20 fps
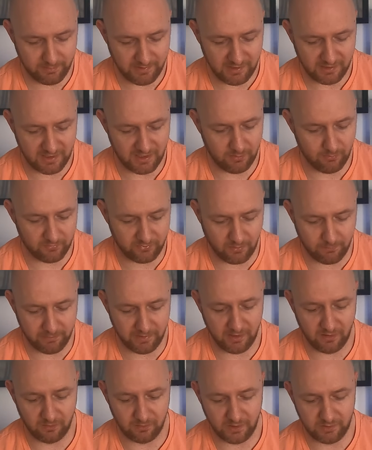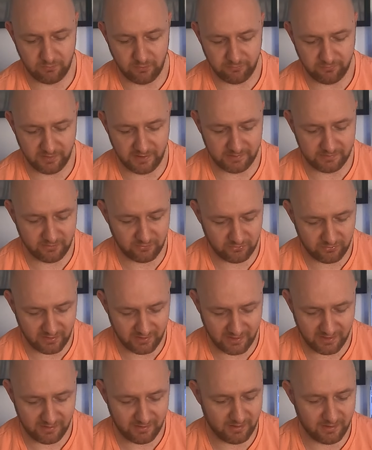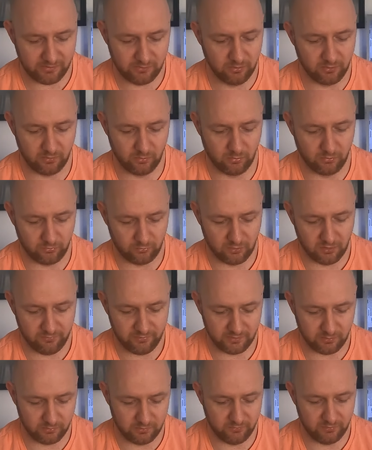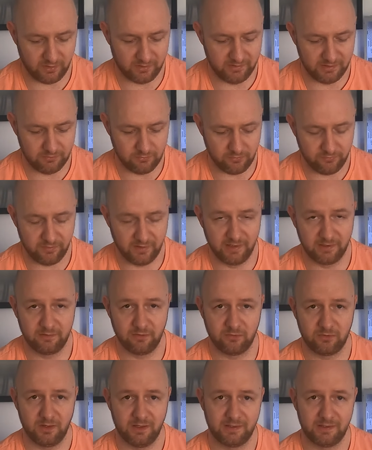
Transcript: bike came with a bell and reflectors. Again, I took those off. I don't really need reflectors.